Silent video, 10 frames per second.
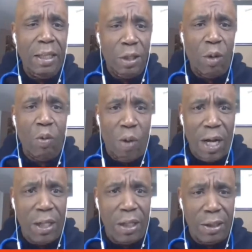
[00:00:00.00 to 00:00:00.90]
some
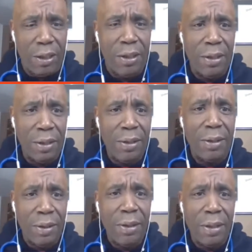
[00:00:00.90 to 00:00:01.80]
records,
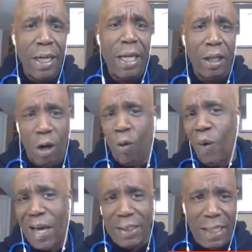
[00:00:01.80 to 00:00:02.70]
they can go
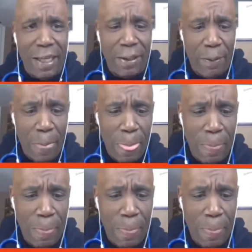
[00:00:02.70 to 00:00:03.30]
right there.